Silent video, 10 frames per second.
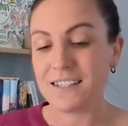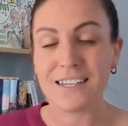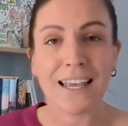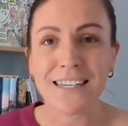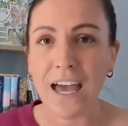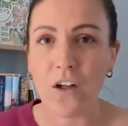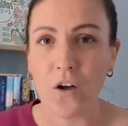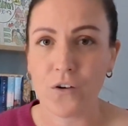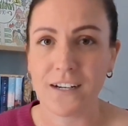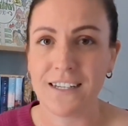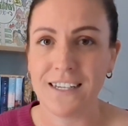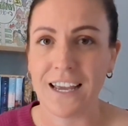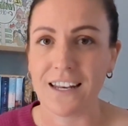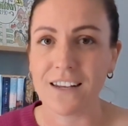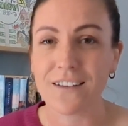detail
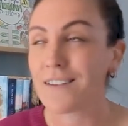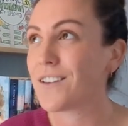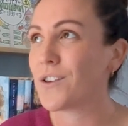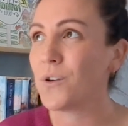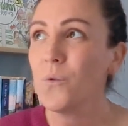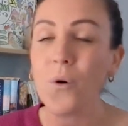orientated, you